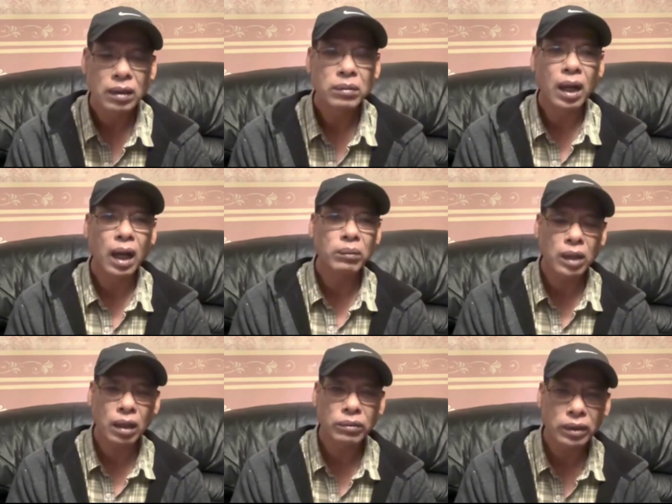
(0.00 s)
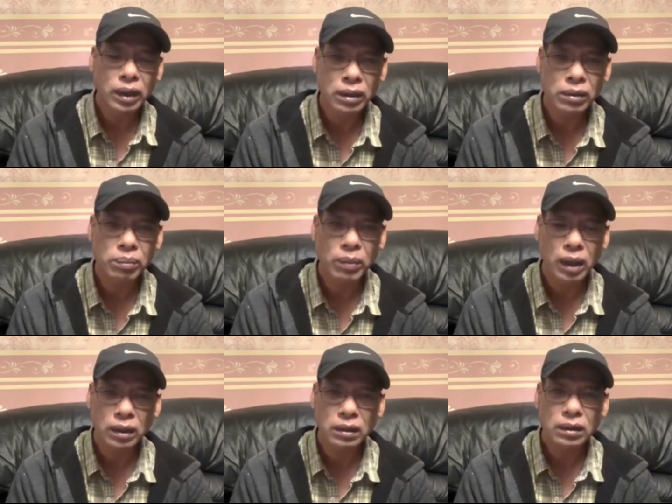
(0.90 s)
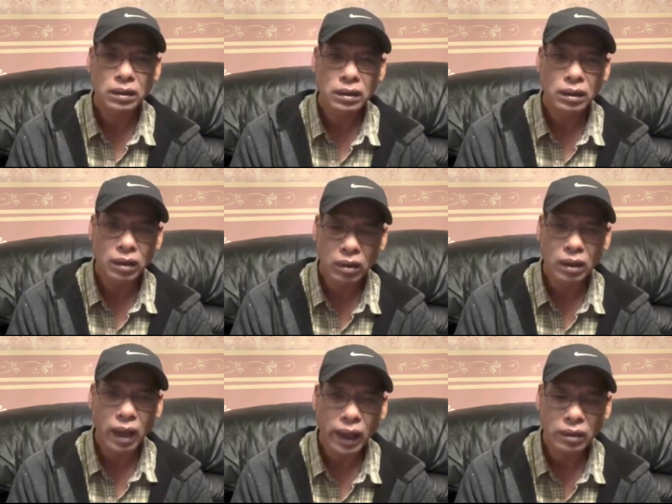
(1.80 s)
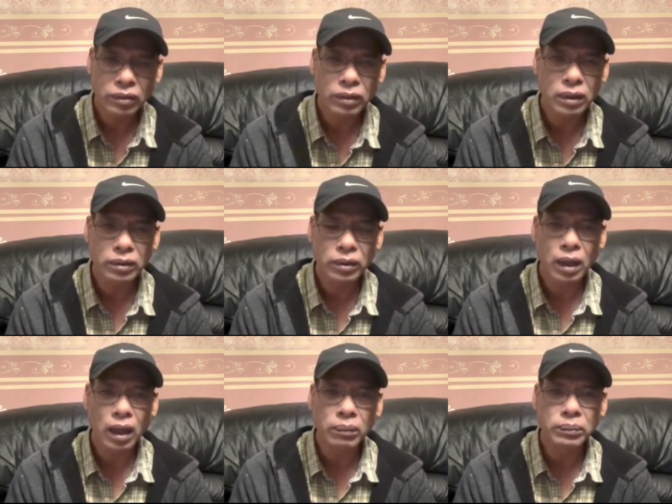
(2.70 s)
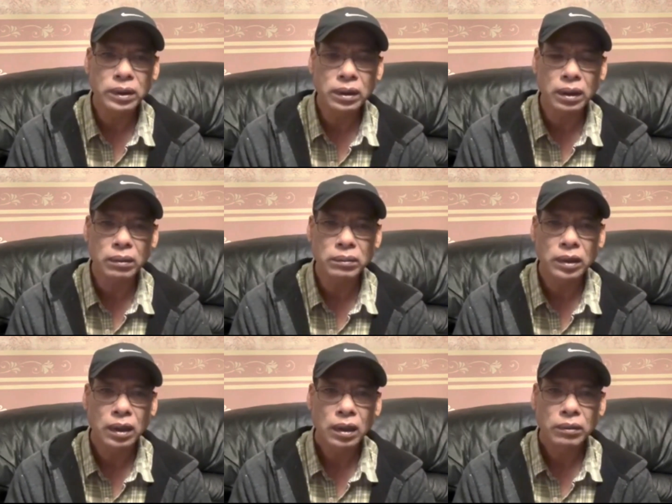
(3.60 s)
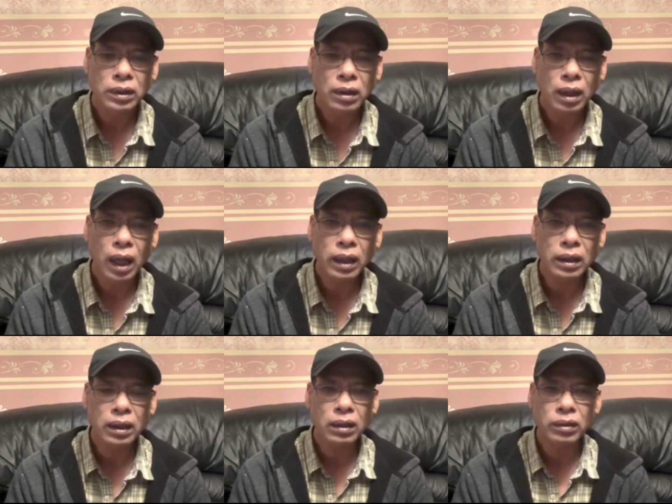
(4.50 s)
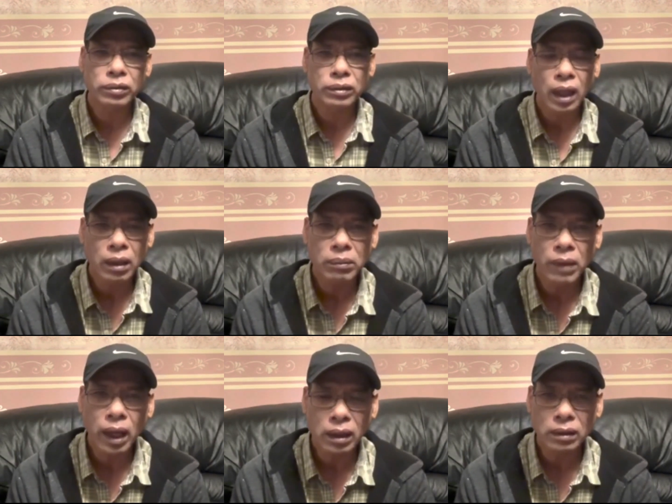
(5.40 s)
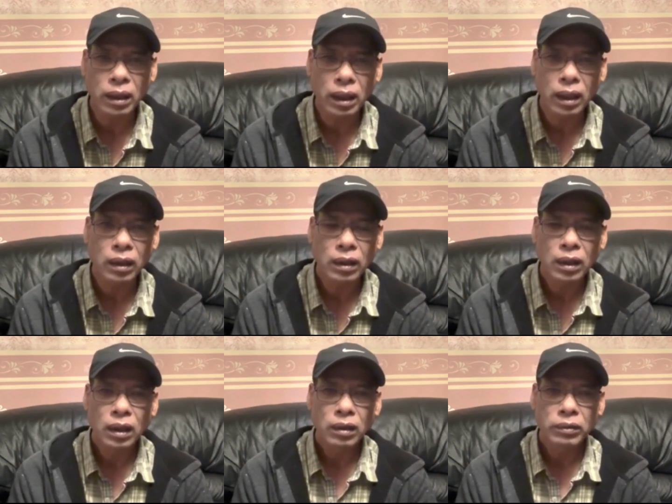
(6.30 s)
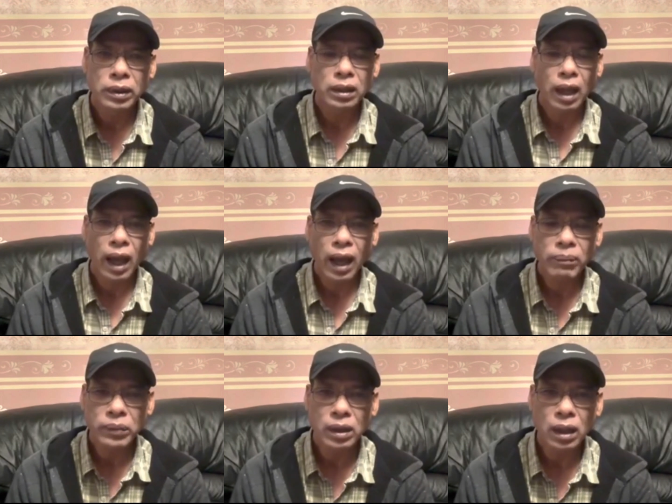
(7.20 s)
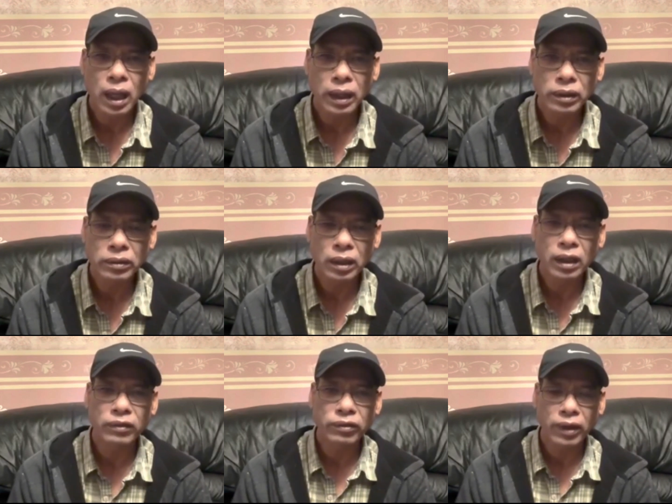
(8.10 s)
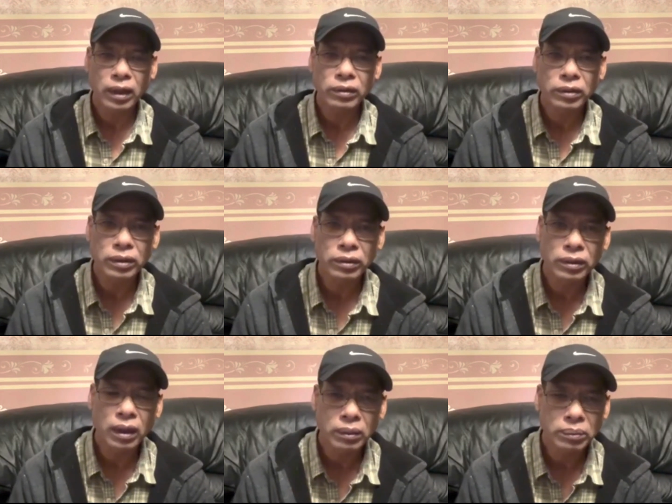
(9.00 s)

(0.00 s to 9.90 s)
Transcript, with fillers: Well, I'm not rich, but little extra to helping them because I cannot stand back there with the happy lights and fancy stuff